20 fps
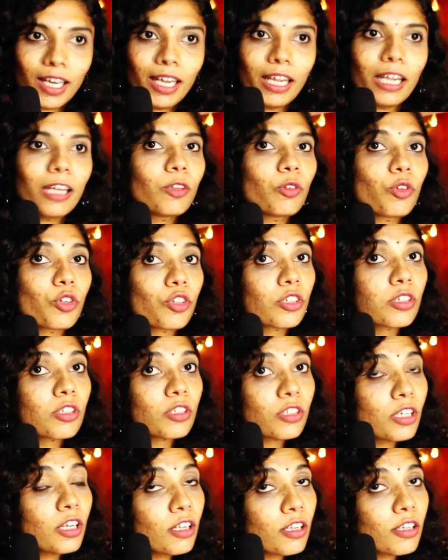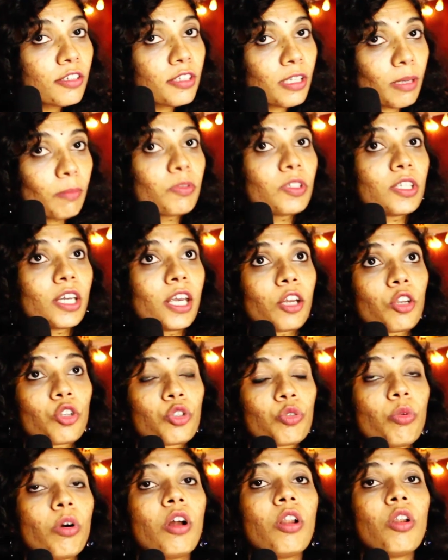It was still subject
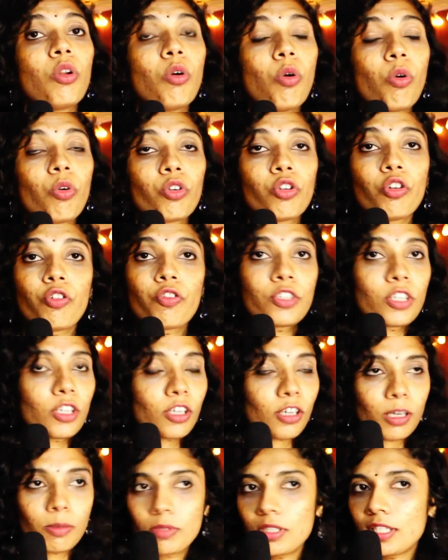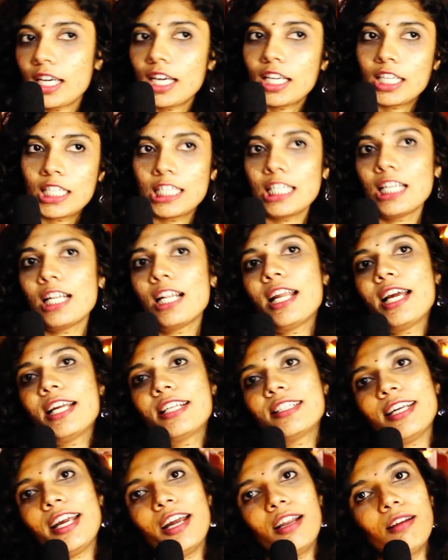to a lot of circumstantial
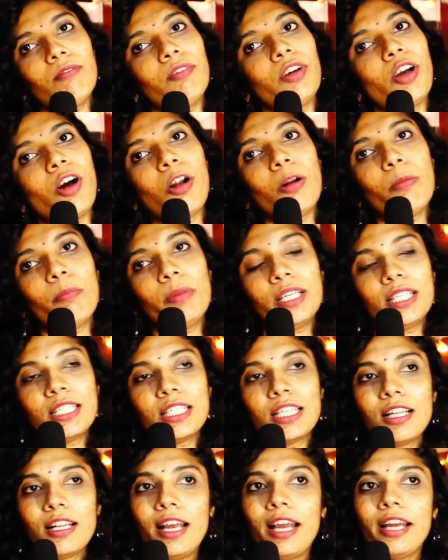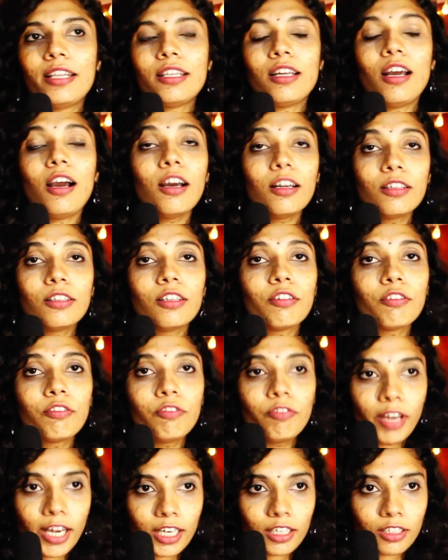and environmental and other
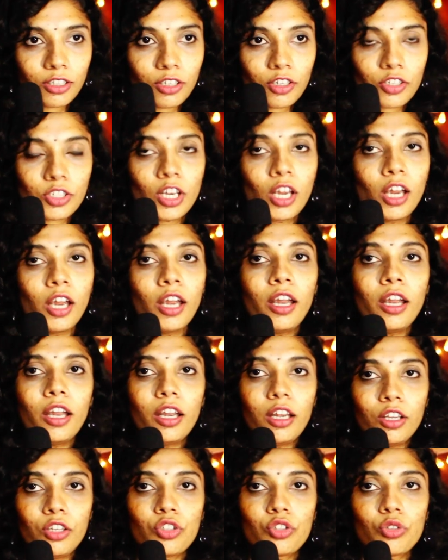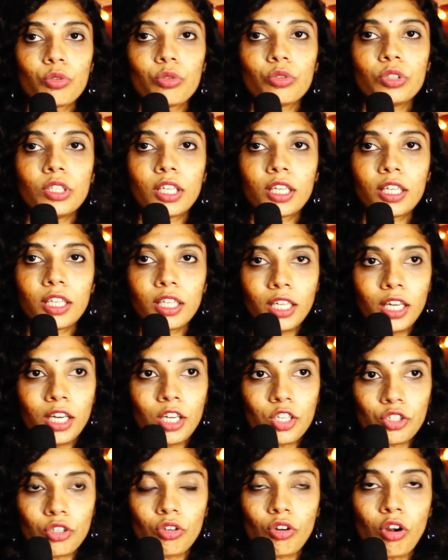factors into the
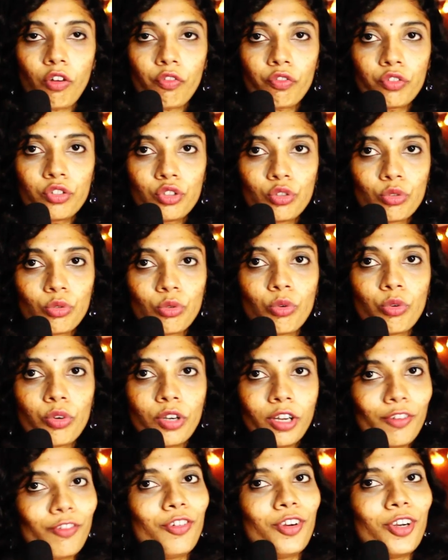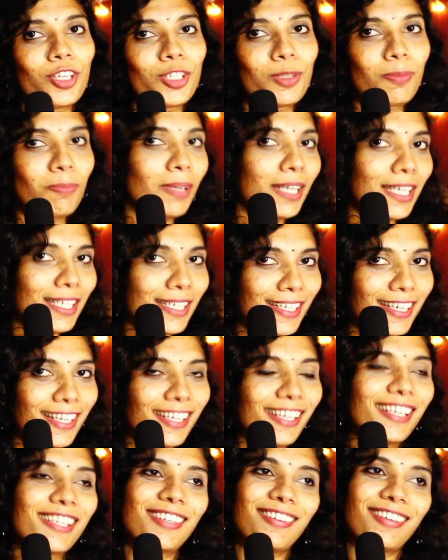creation of two different
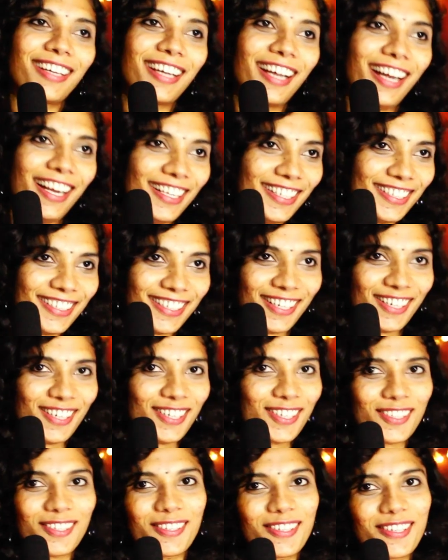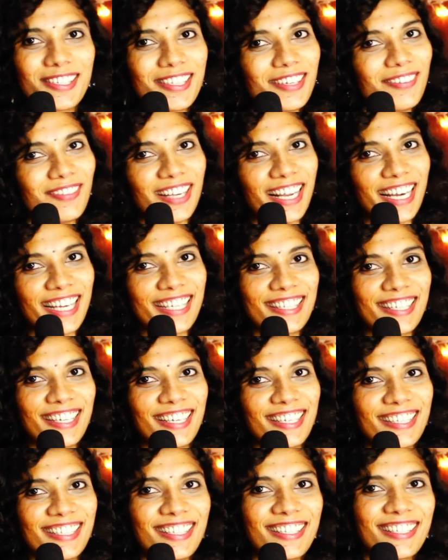species or cultures or
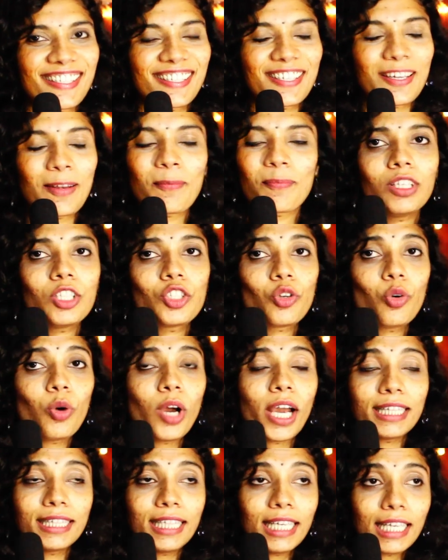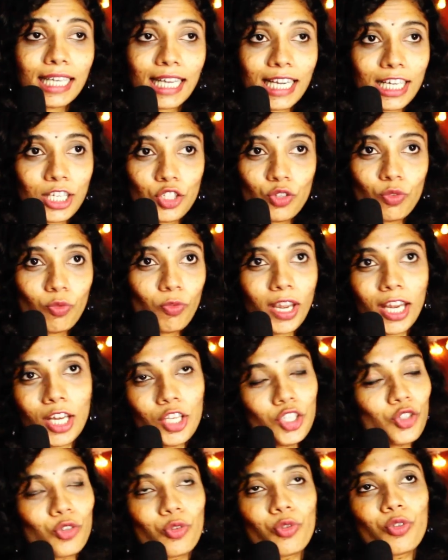civilizations. So I think it's way
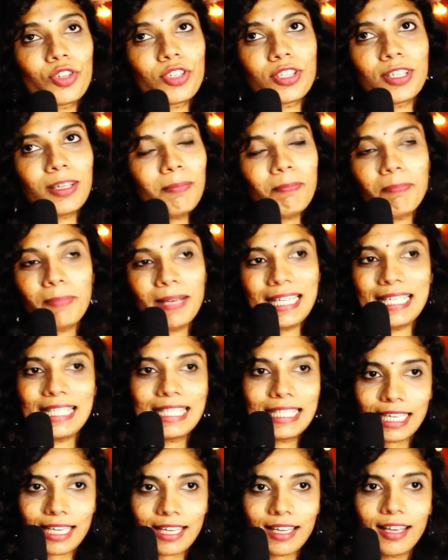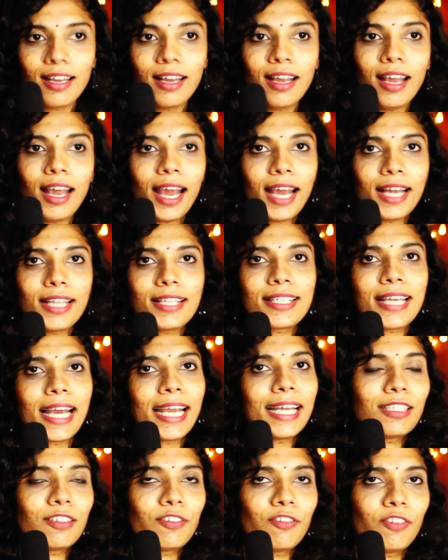too simplistic and
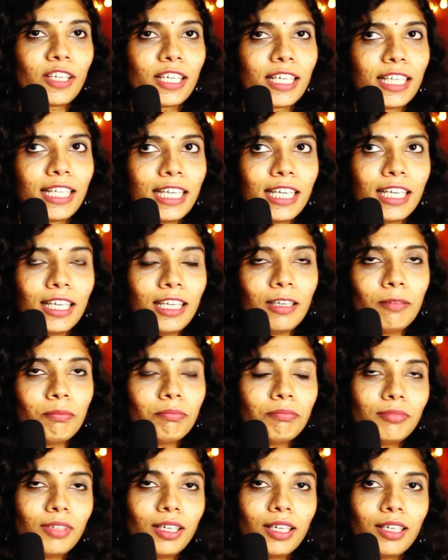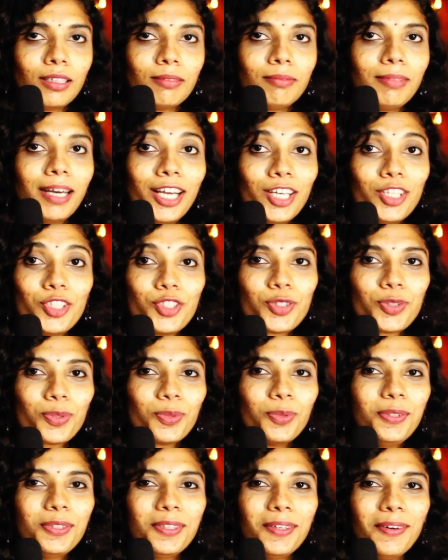scientifically
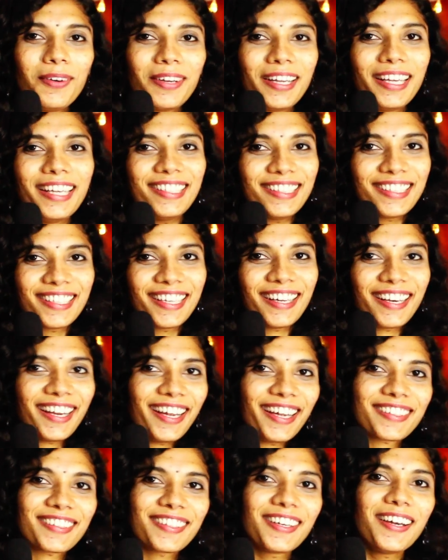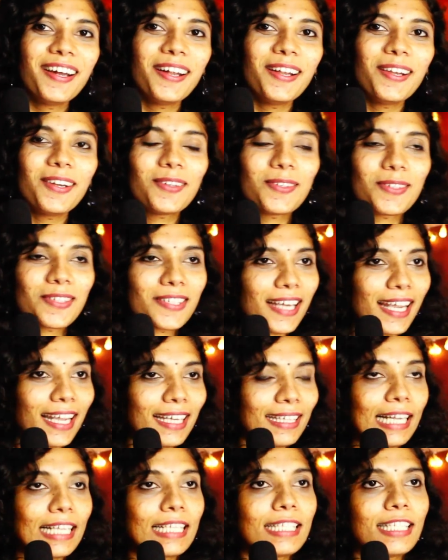untrue or incorrect to
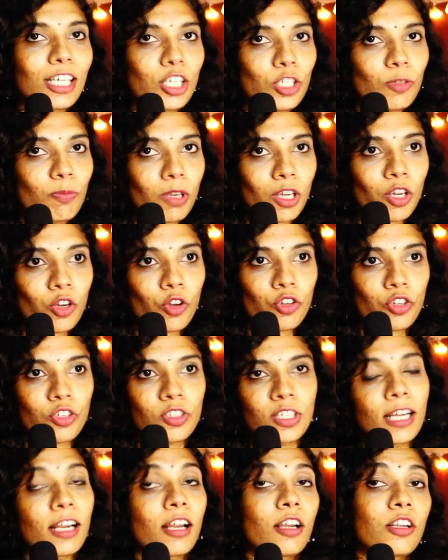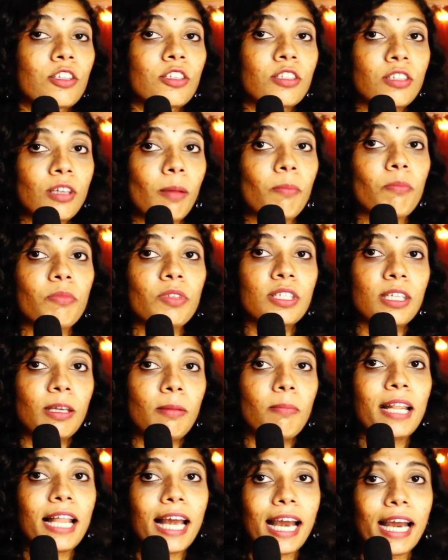say that just because there are some
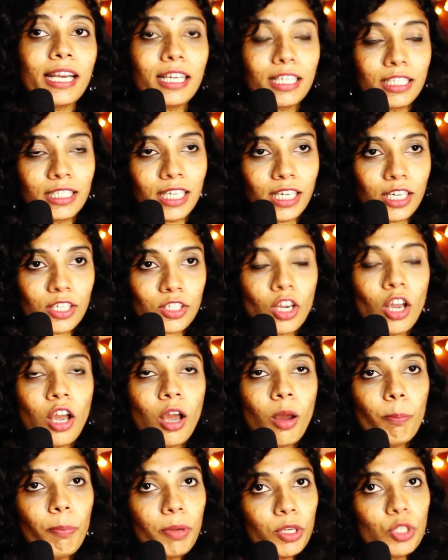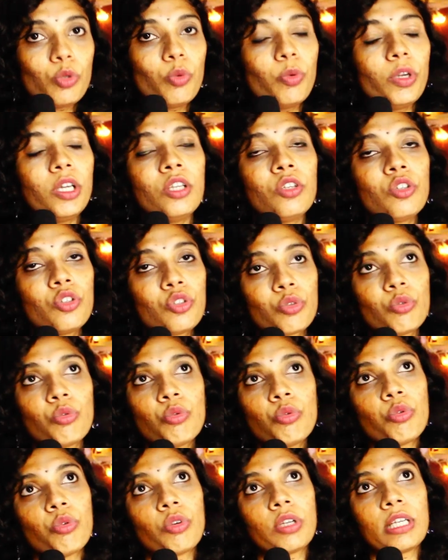similarities between
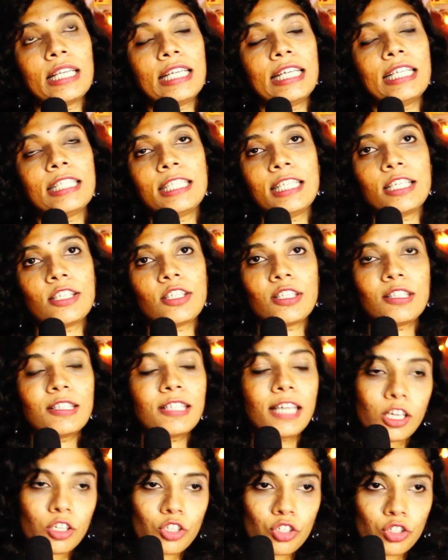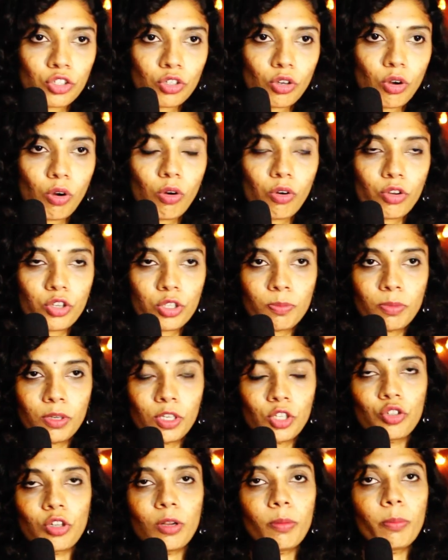two religious texts or
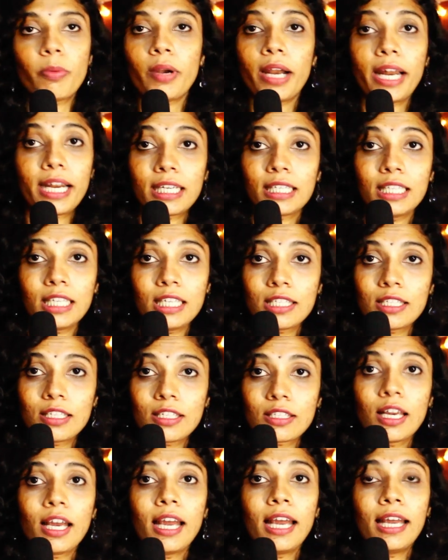spiritual practices,